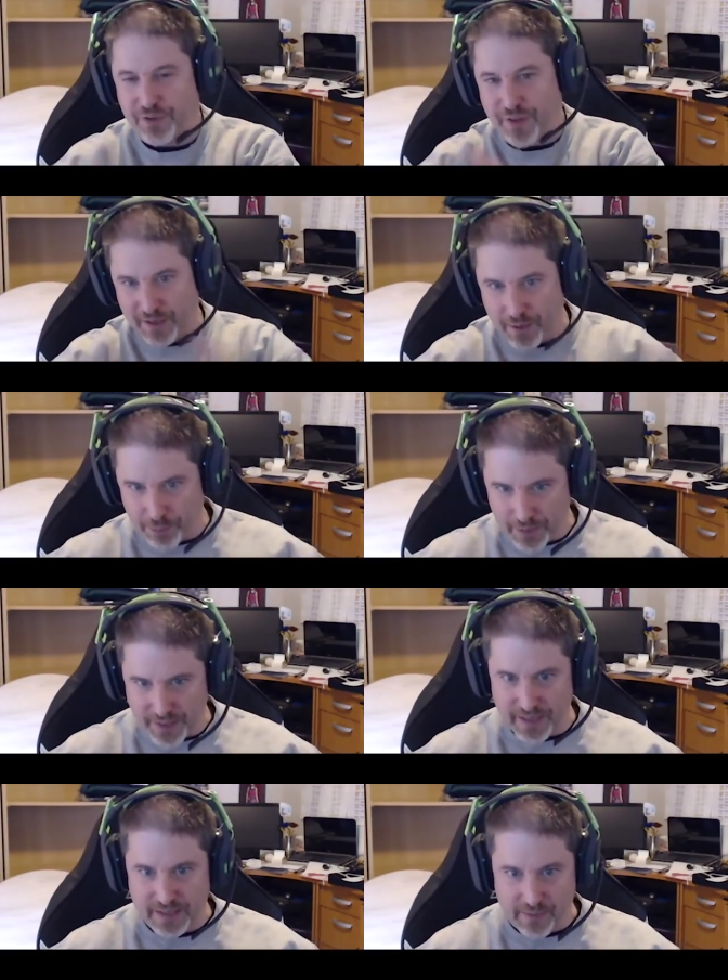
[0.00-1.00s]
is that
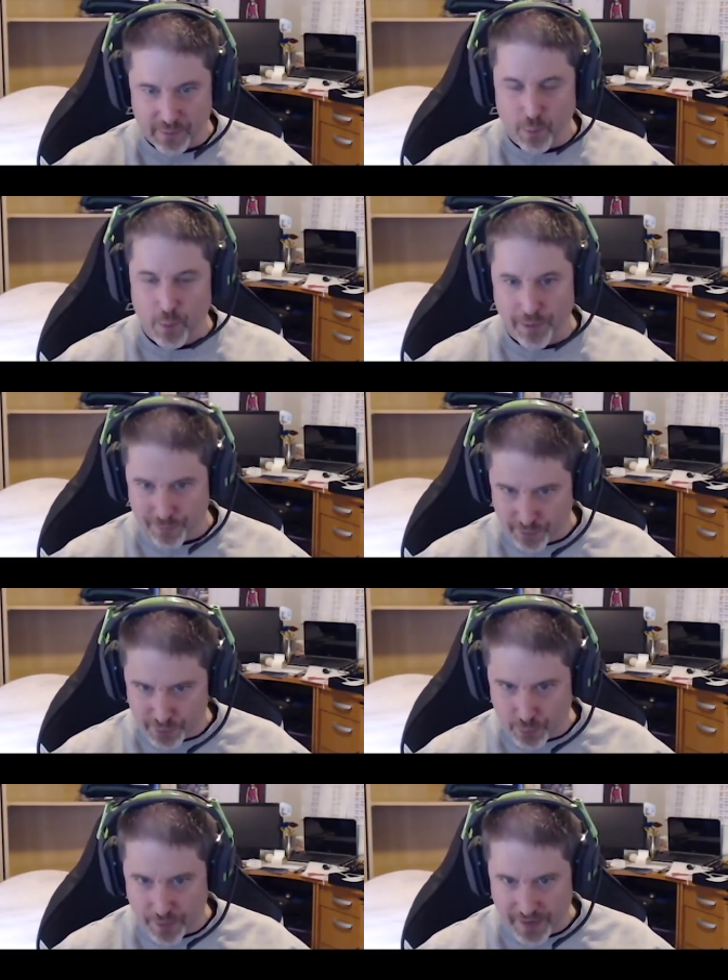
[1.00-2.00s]
complete level one through
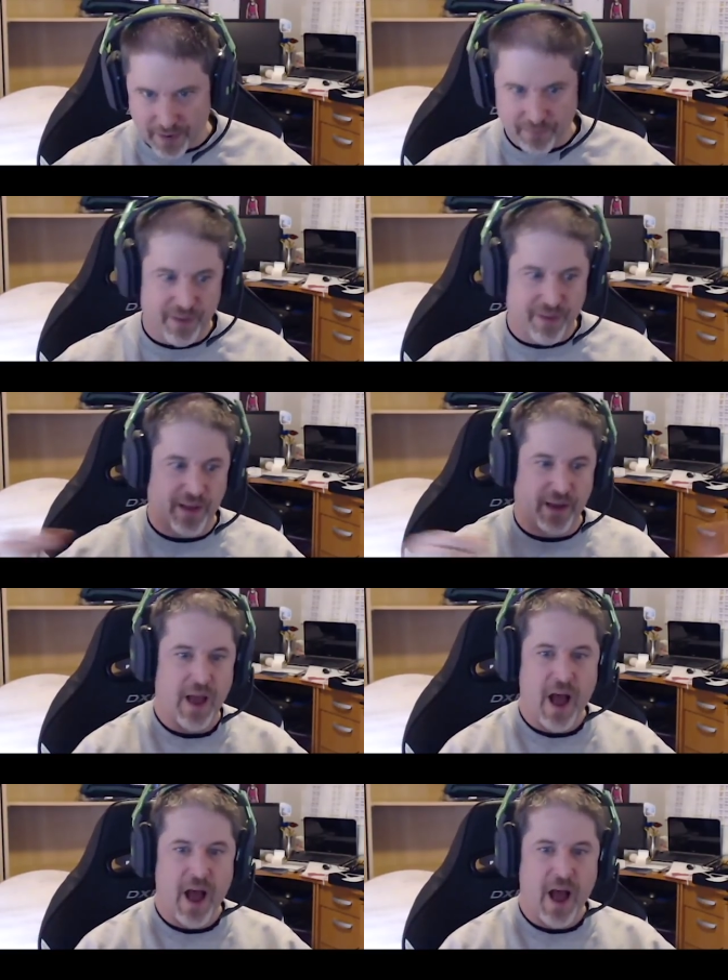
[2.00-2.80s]
20 everything.